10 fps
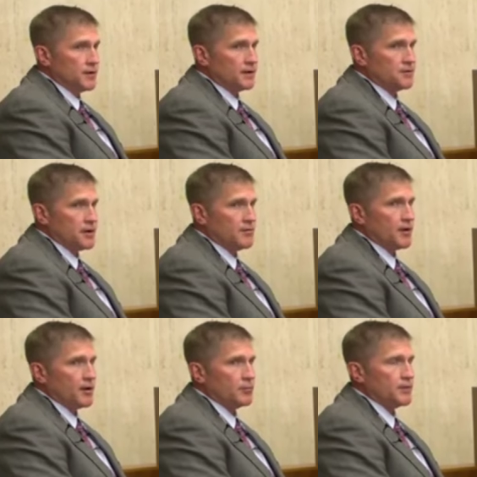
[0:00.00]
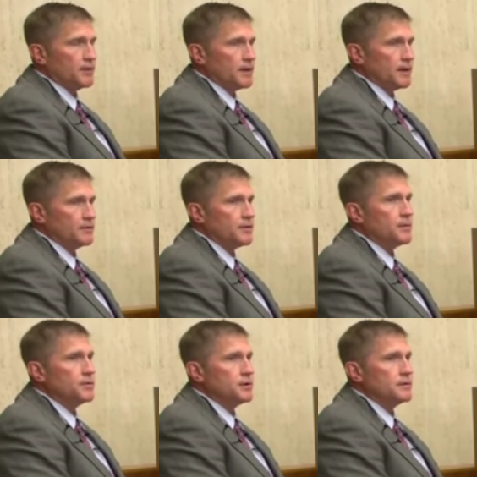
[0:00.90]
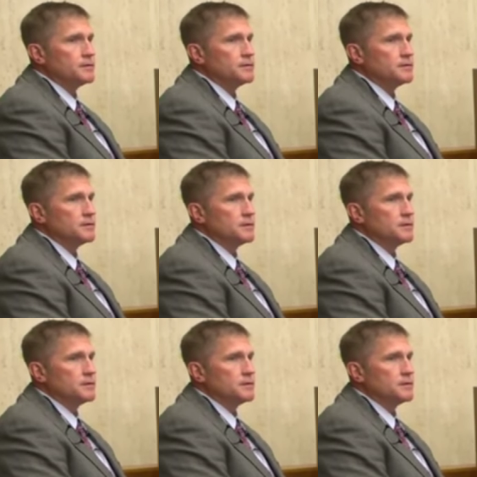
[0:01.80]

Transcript: Lieutenant Jeff Heron with the Indiana State Police.